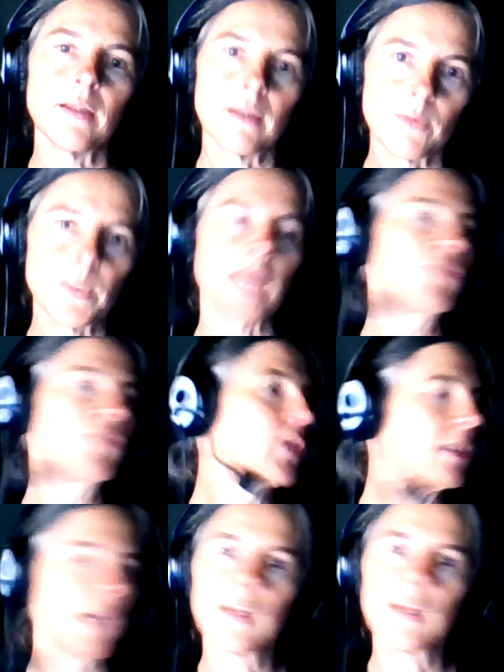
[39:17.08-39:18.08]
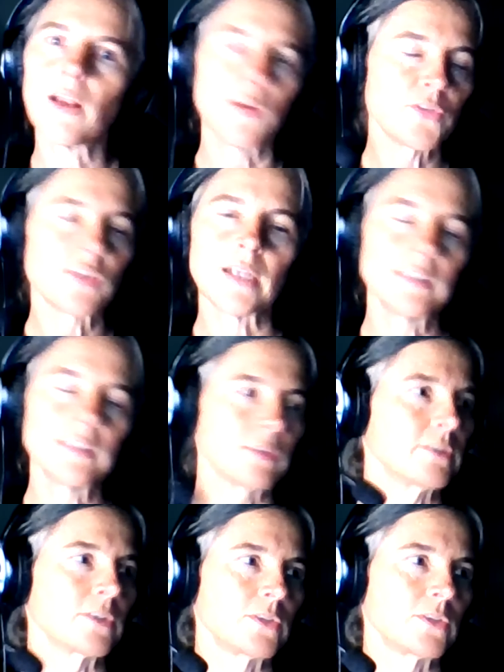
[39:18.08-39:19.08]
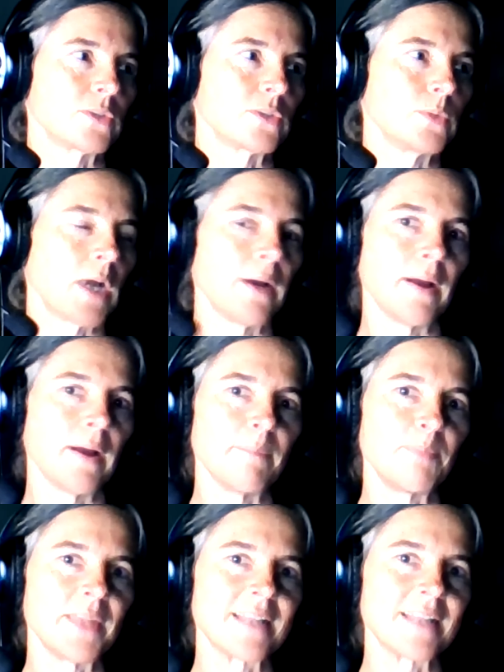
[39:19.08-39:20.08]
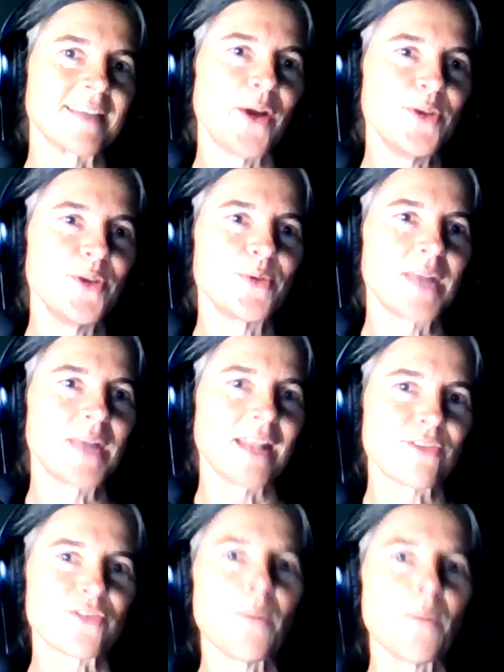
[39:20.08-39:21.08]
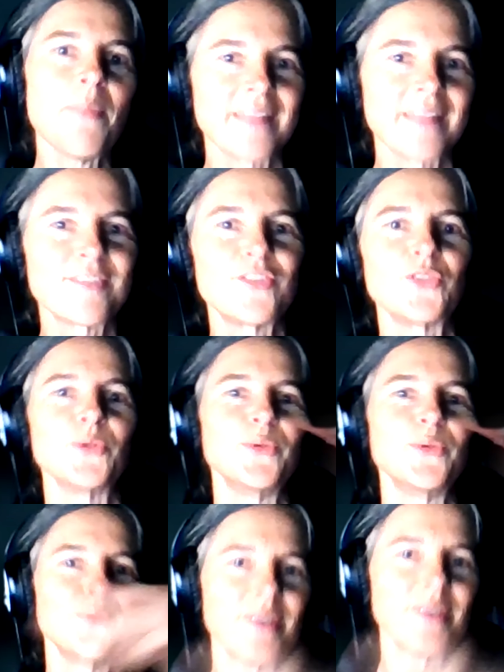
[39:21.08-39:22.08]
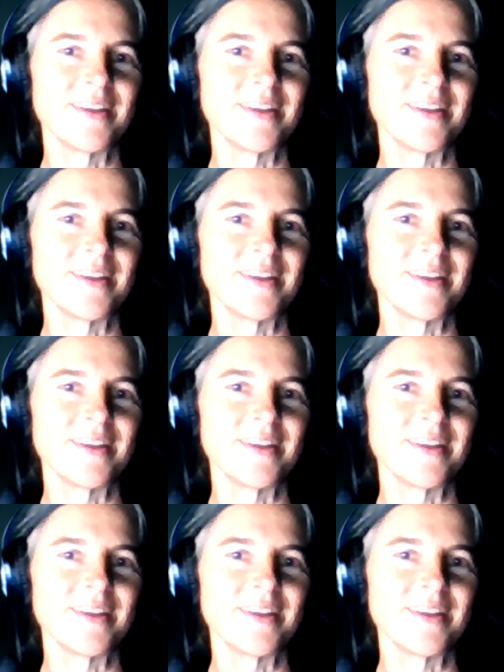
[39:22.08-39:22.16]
we have done a lot of studies also to, let's say, how you get from that to